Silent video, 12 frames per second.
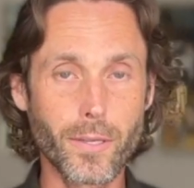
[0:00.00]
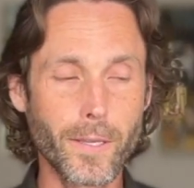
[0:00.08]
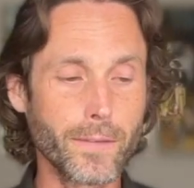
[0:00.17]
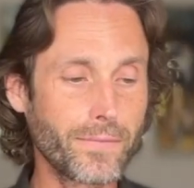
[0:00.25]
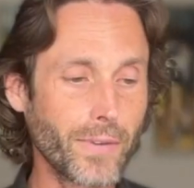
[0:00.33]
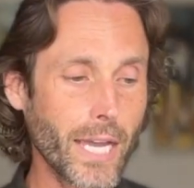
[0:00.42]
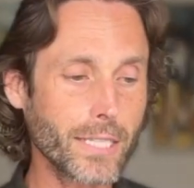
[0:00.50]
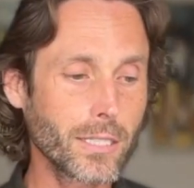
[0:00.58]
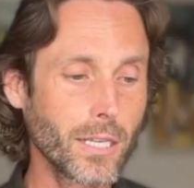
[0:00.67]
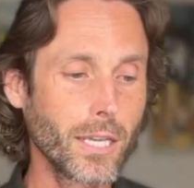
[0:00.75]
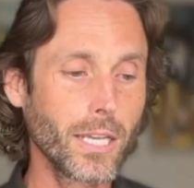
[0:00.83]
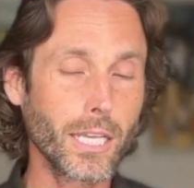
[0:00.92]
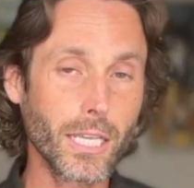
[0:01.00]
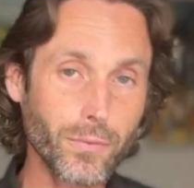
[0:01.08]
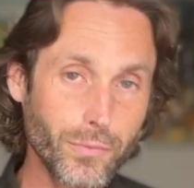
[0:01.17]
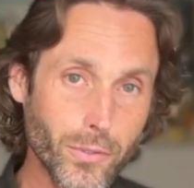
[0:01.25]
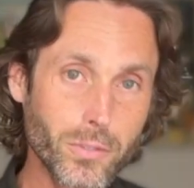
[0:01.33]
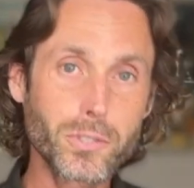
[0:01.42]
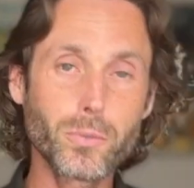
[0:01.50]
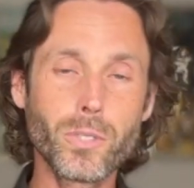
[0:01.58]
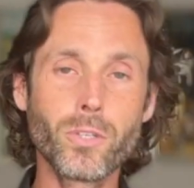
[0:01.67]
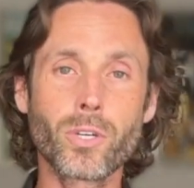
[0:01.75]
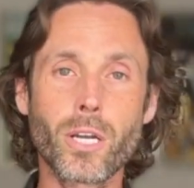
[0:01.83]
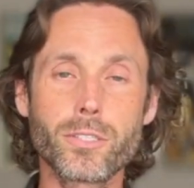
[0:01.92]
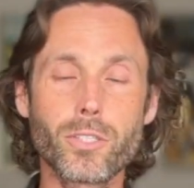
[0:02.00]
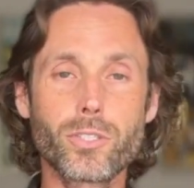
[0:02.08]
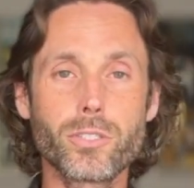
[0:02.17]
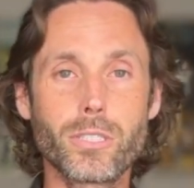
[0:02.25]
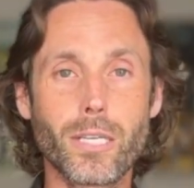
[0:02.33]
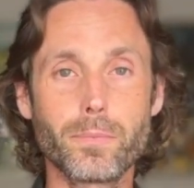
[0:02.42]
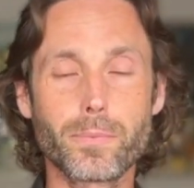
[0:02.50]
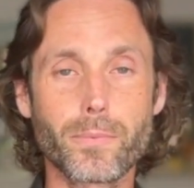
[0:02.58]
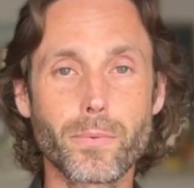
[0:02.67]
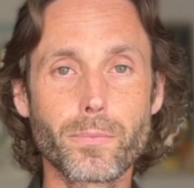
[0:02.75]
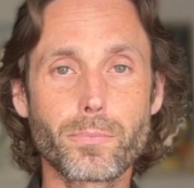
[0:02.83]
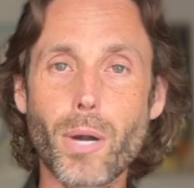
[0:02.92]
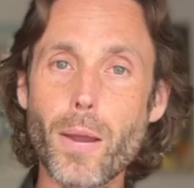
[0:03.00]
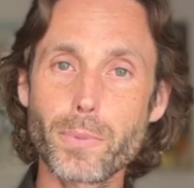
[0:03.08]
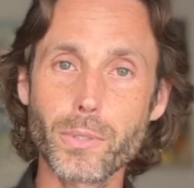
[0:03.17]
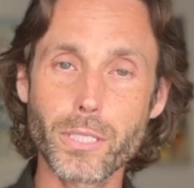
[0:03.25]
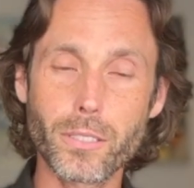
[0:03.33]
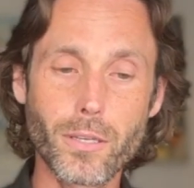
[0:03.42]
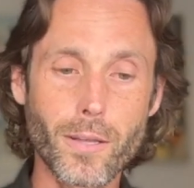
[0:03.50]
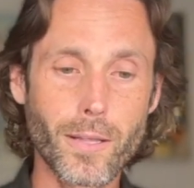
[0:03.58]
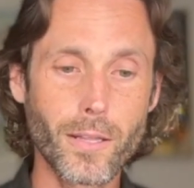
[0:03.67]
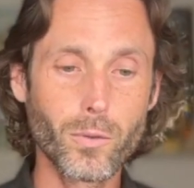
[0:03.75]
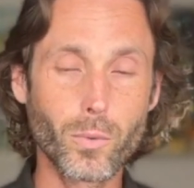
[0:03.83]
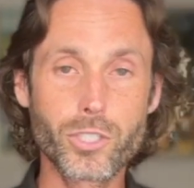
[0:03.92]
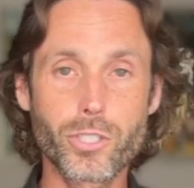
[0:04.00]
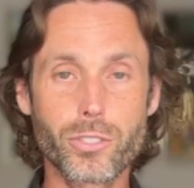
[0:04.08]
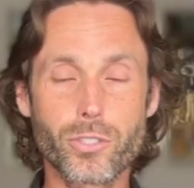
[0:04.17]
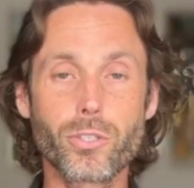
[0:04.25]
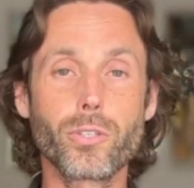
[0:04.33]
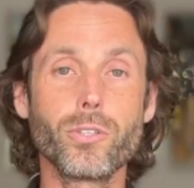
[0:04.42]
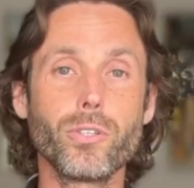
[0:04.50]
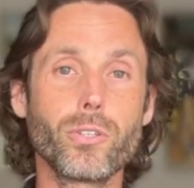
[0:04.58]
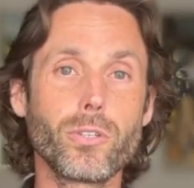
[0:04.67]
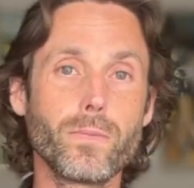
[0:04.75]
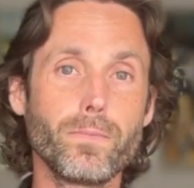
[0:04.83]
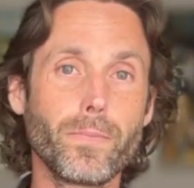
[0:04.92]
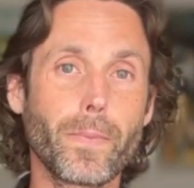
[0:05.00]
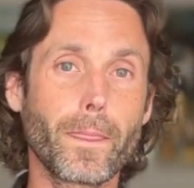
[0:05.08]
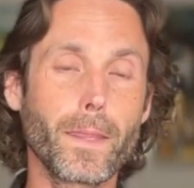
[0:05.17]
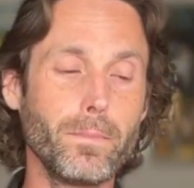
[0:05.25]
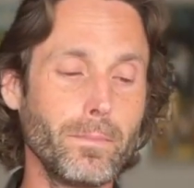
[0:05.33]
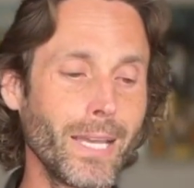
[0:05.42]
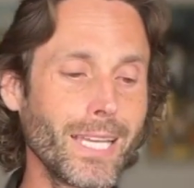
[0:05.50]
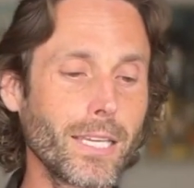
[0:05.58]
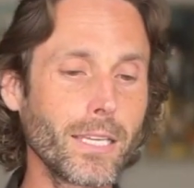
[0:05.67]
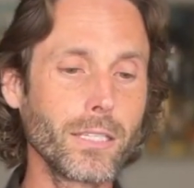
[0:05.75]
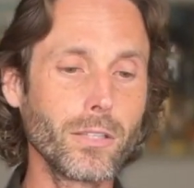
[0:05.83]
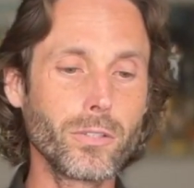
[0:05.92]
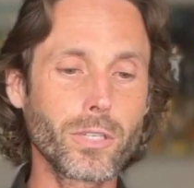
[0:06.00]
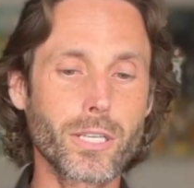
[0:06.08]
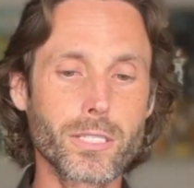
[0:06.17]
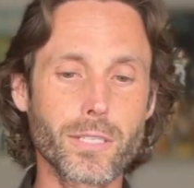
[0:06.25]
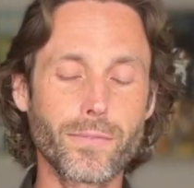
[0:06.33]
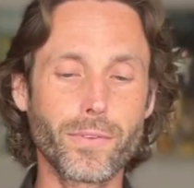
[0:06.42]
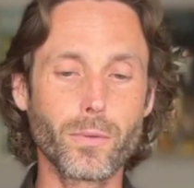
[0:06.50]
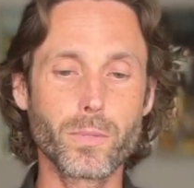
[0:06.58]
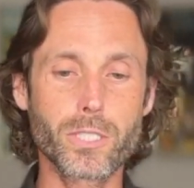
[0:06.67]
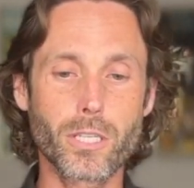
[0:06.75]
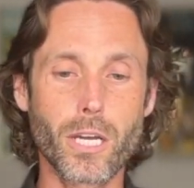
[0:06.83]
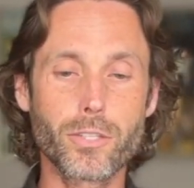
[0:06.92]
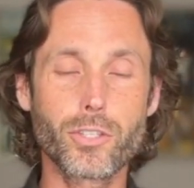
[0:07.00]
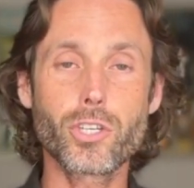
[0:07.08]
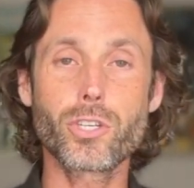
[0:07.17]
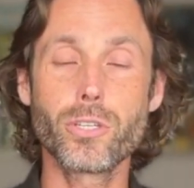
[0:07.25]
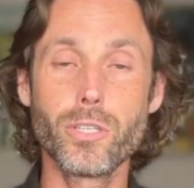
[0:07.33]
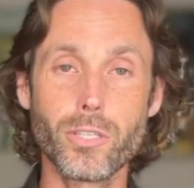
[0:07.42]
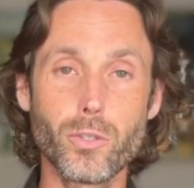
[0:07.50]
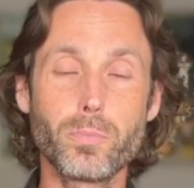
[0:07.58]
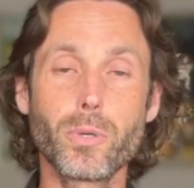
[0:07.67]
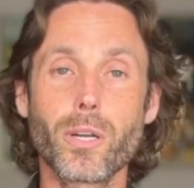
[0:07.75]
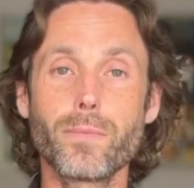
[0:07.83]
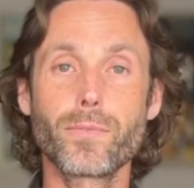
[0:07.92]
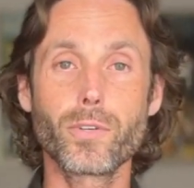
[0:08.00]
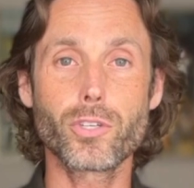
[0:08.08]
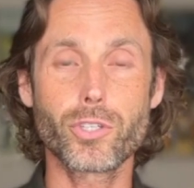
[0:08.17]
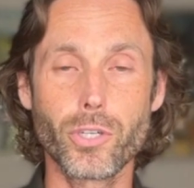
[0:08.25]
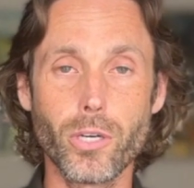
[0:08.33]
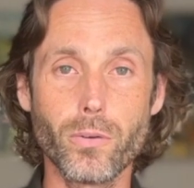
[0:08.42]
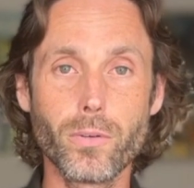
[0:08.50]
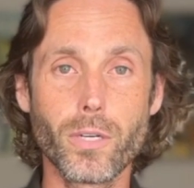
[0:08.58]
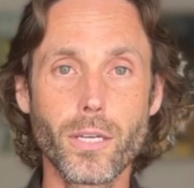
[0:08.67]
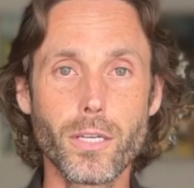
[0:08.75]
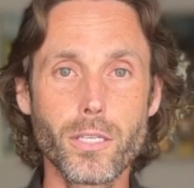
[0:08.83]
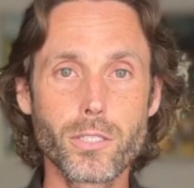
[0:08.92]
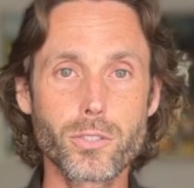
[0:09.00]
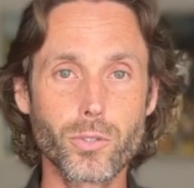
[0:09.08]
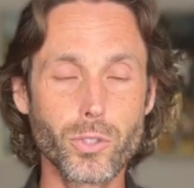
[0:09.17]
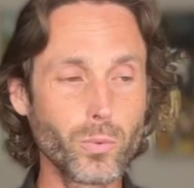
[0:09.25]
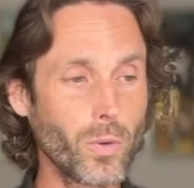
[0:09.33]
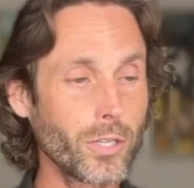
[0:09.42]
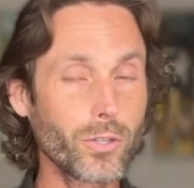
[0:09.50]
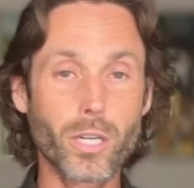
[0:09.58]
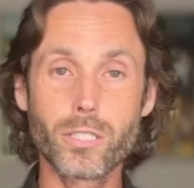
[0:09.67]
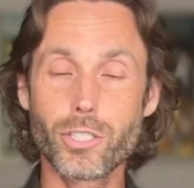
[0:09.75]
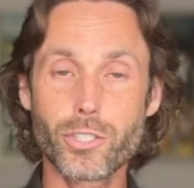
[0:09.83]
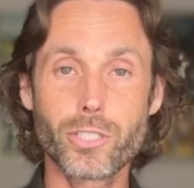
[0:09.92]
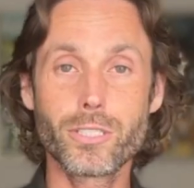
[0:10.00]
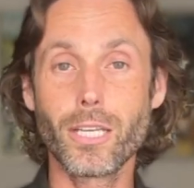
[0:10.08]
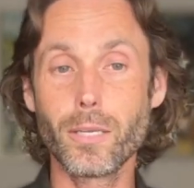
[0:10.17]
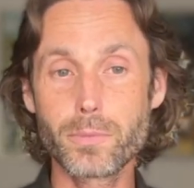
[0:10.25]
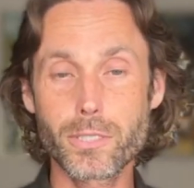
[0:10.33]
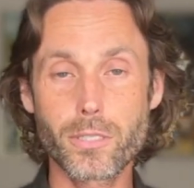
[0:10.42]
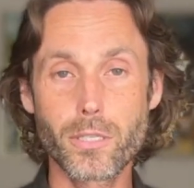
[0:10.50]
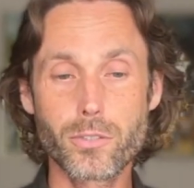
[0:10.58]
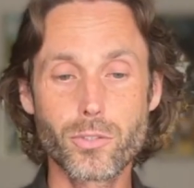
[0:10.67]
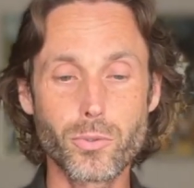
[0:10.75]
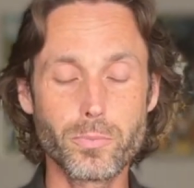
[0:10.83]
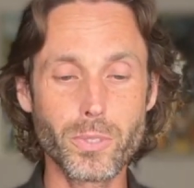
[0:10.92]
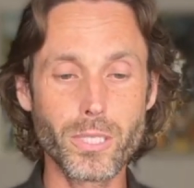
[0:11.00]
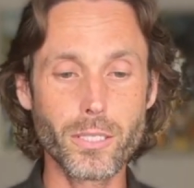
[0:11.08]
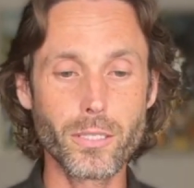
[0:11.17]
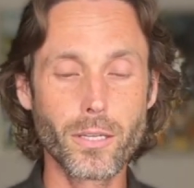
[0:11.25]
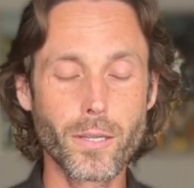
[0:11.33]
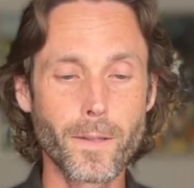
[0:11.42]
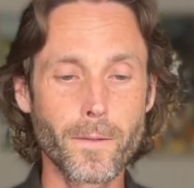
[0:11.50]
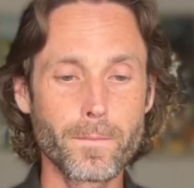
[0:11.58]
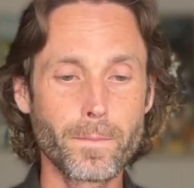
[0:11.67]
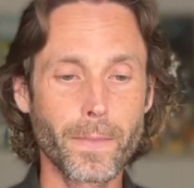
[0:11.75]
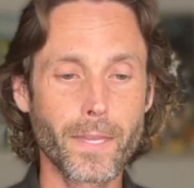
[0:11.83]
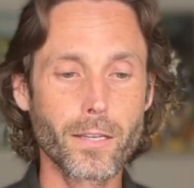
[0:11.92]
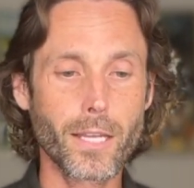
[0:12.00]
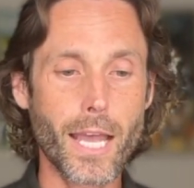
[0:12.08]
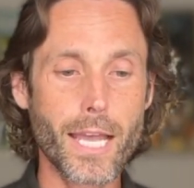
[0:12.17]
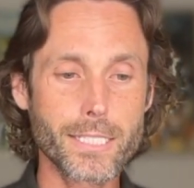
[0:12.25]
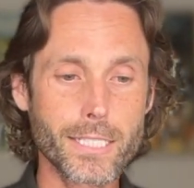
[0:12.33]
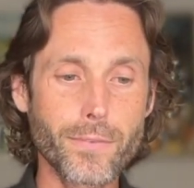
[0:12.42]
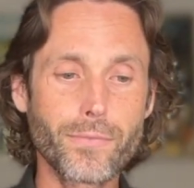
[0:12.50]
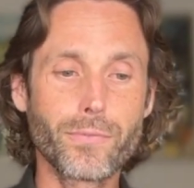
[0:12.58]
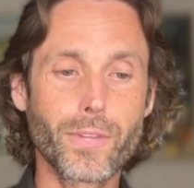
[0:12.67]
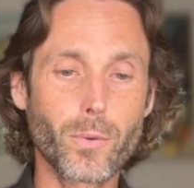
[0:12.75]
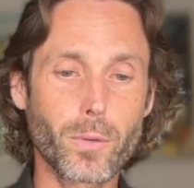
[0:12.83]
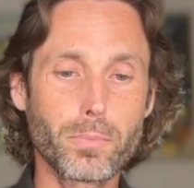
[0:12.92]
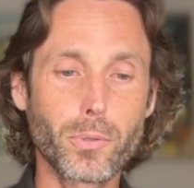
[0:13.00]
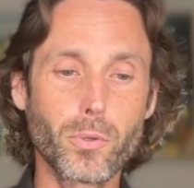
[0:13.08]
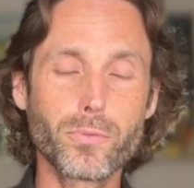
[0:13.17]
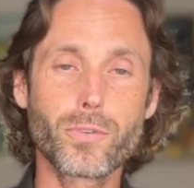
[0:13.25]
In fact, if you're doing your audition tape properly, which is you're making it look as if it was an audition that you put up for a show, so you want your audition tapes to be as if they were pulled for